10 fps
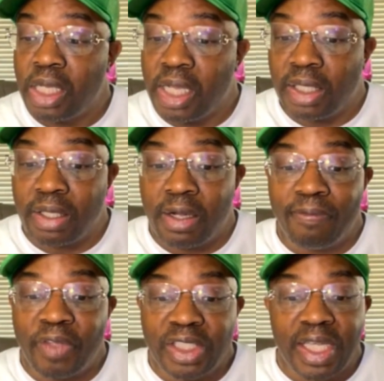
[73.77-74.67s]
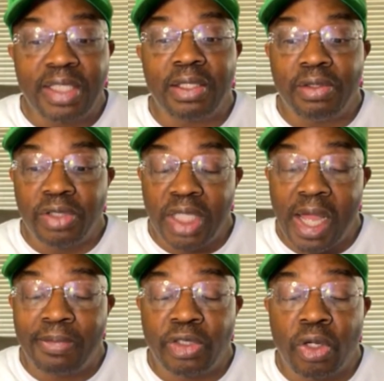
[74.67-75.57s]
And it takes a little
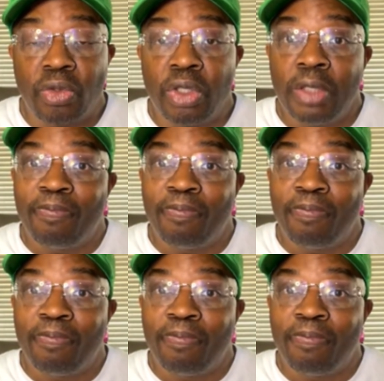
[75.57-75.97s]
time. So